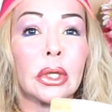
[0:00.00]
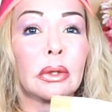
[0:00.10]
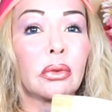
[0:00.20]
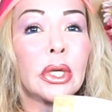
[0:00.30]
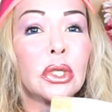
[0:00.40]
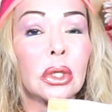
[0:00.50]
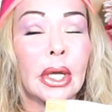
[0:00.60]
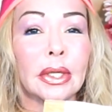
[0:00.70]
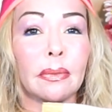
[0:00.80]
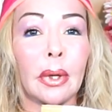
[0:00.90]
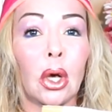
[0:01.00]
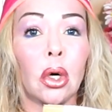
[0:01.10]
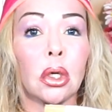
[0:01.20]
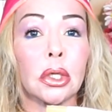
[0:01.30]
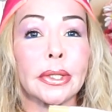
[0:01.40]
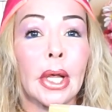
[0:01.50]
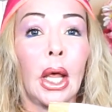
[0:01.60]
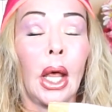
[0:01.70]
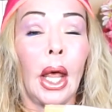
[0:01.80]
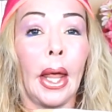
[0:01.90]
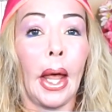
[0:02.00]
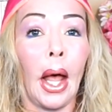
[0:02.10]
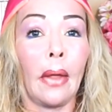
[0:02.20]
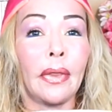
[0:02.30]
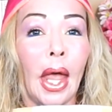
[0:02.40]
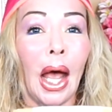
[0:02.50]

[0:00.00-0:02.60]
The reason is because the